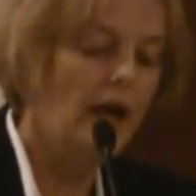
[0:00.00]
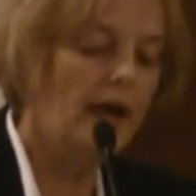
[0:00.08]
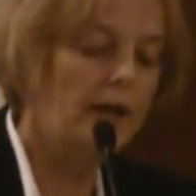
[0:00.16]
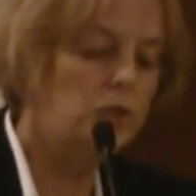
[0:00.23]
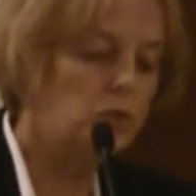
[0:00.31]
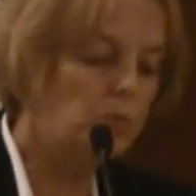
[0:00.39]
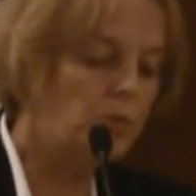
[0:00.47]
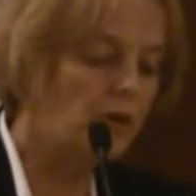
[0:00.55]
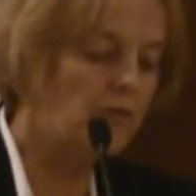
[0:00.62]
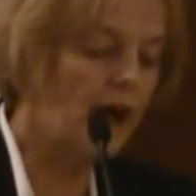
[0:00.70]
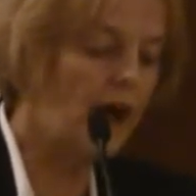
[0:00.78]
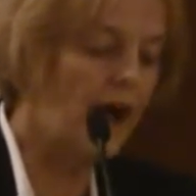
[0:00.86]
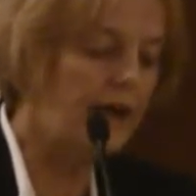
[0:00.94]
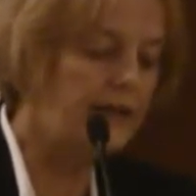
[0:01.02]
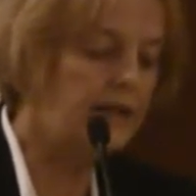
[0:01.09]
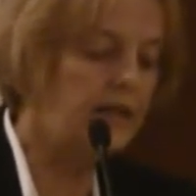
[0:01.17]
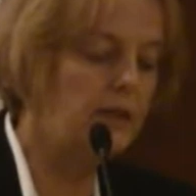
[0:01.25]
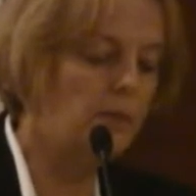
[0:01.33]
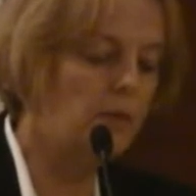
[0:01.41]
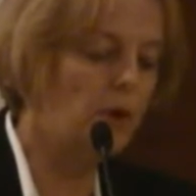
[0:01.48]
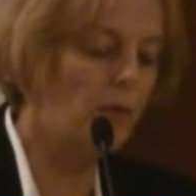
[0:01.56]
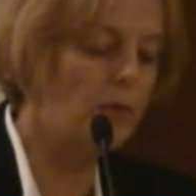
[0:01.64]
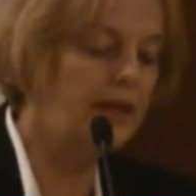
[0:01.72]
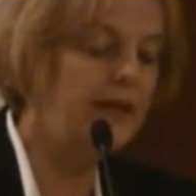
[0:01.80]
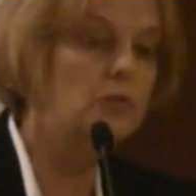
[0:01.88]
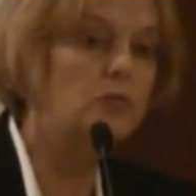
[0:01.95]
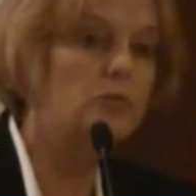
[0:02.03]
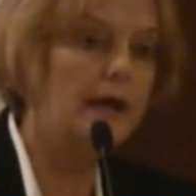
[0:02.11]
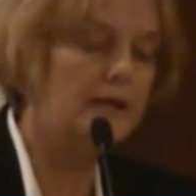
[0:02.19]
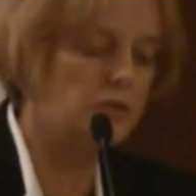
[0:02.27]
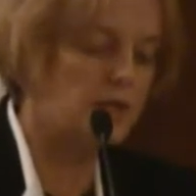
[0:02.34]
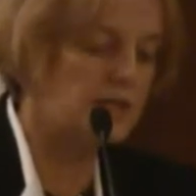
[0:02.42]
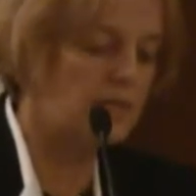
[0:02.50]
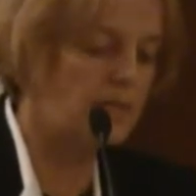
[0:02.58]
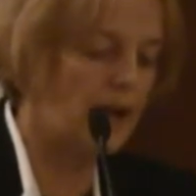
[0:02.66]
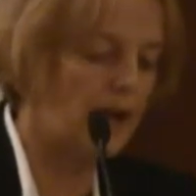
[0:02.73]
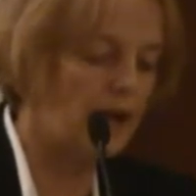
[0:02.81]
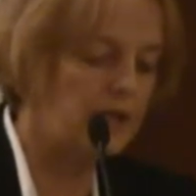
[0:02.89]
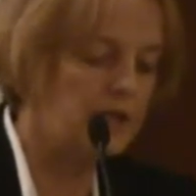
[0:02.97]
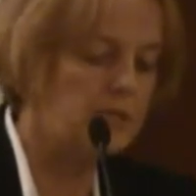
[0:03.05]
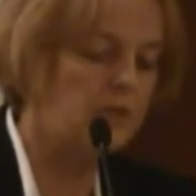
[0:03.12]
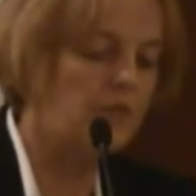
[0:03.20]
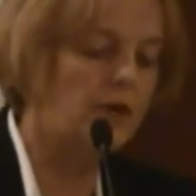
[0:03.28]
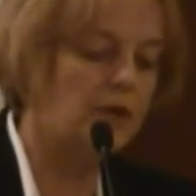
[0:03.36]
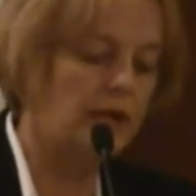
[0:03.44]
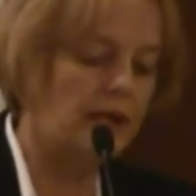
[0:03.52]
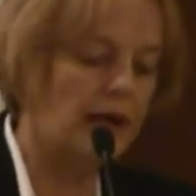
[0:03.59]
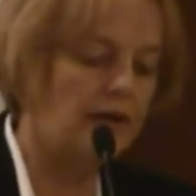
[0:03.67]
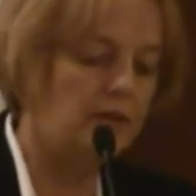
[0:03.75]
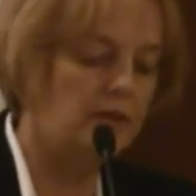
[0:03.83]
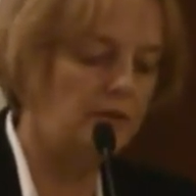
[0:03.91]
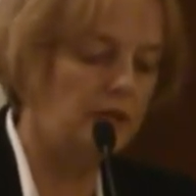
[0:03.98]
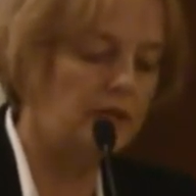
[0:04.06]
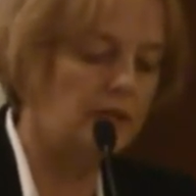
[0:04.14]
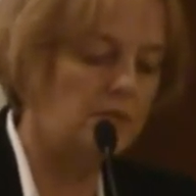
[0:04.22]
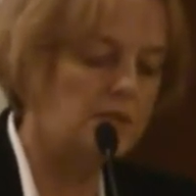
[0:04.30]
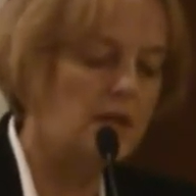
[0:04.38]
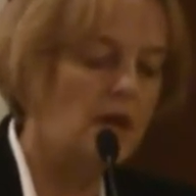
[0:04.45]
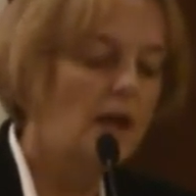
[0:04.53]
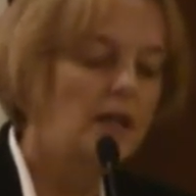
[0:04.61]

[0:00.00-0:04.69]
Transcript: and to provide an appropriate redress mechanism for the Katyn victims.